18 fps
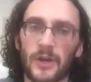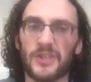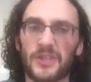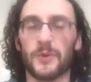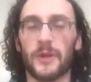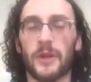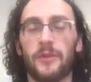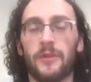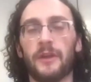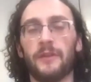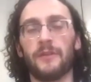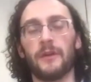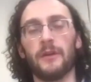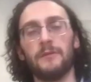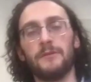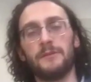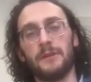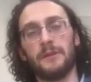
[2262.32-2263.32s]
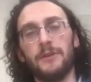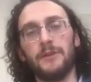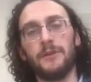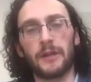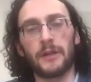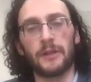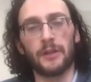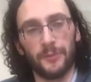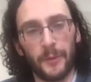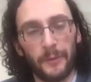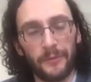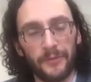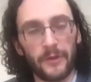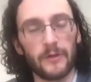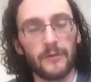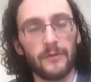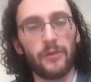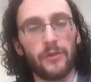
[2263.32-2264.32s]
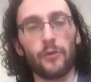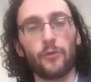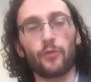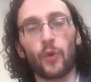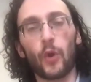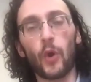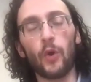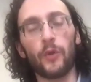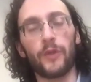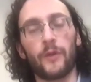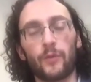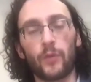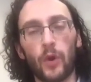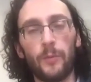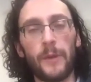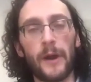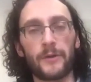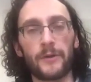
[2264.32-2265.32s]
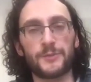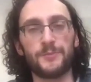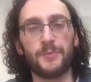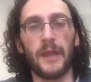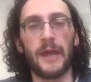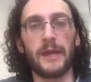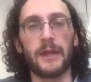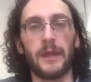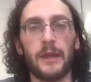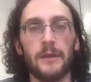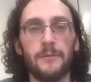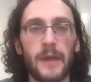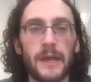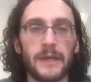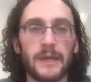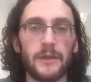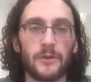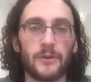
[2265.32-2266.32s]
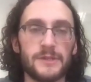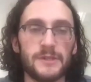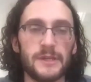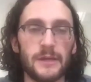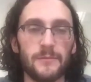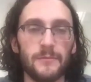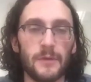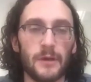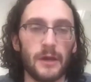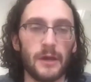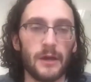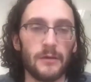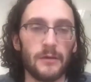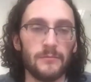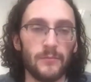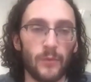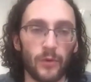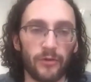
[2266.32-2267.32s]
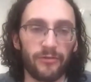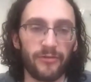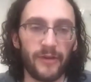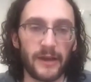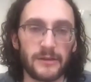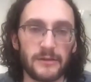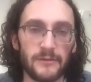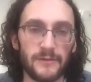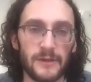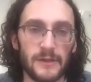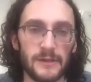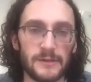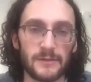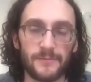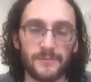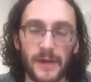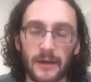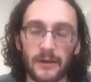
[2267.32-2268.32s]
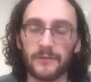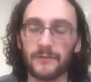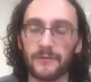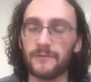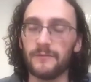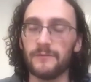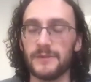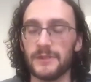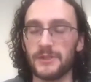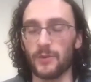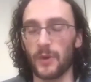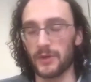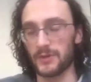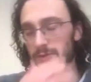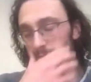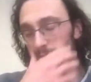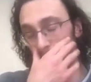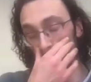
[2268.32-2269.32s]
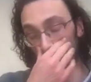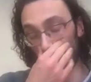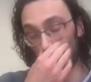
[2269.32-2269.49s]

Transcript: Chris, what do you think? Can you talk a little bit about the role that role models play in making your team more effective in these competitive situations?